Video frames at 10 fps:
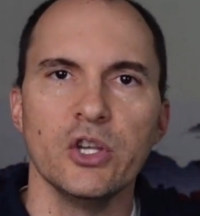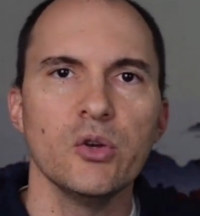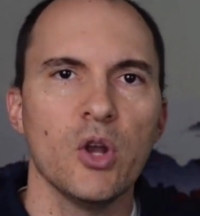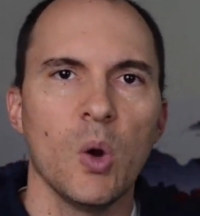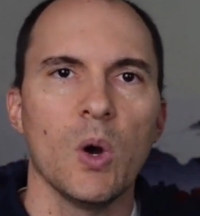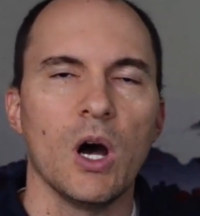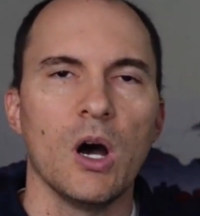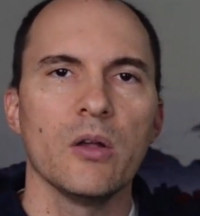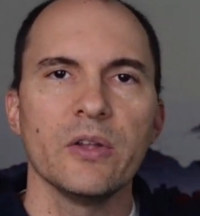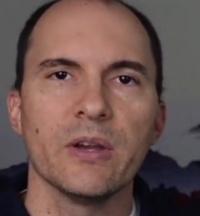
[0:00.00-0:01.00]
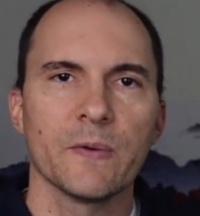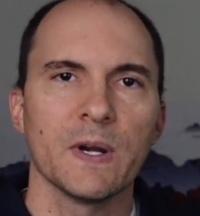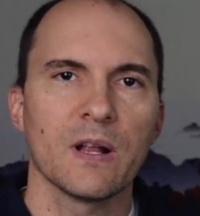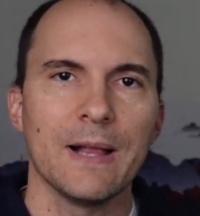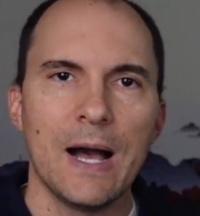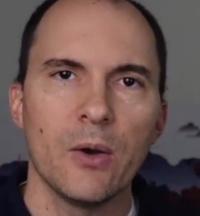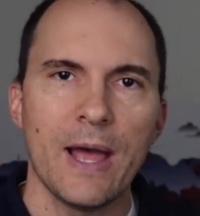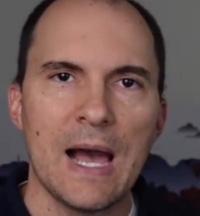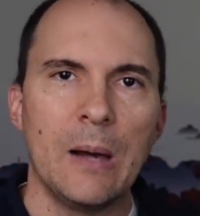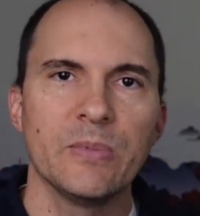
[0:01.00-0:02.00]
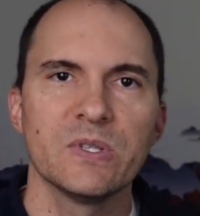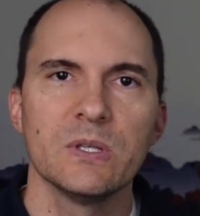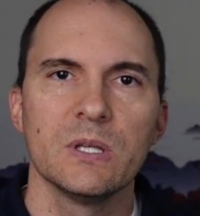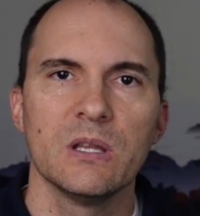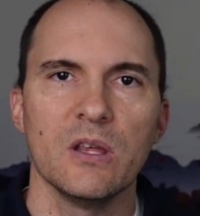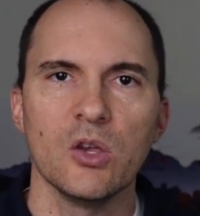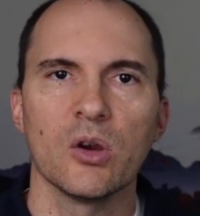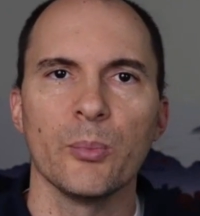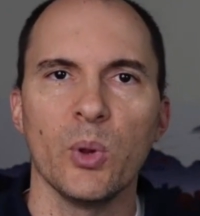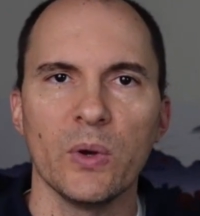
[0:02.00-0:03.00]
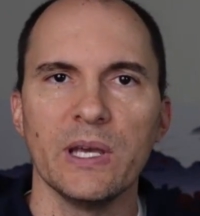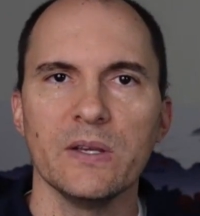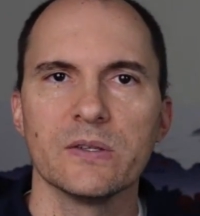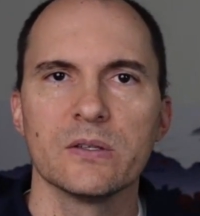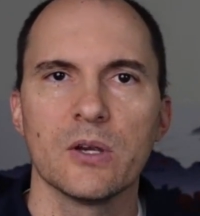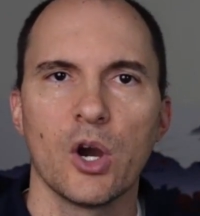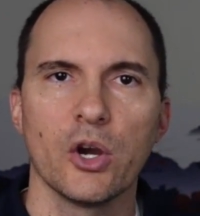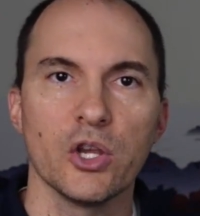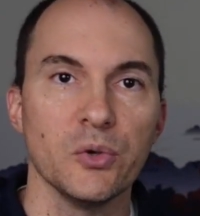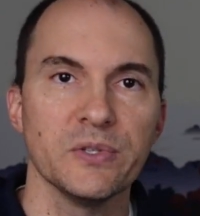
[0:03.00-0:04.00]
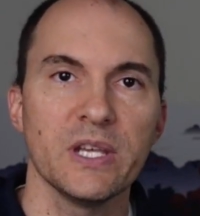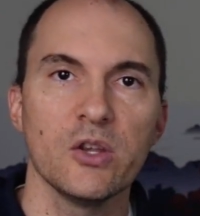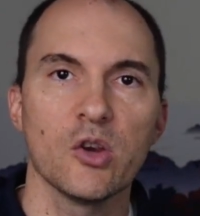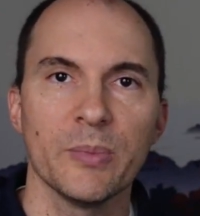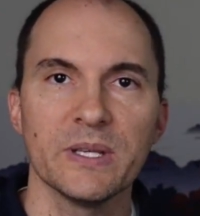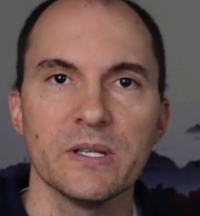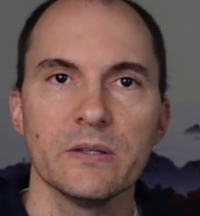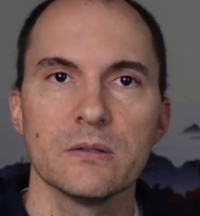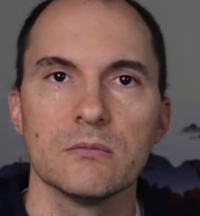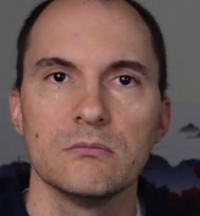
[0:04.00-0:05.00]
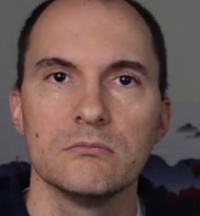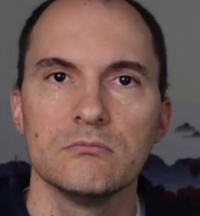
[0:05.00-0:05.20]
Do you know all the different cloud apps that your employees are using at your business?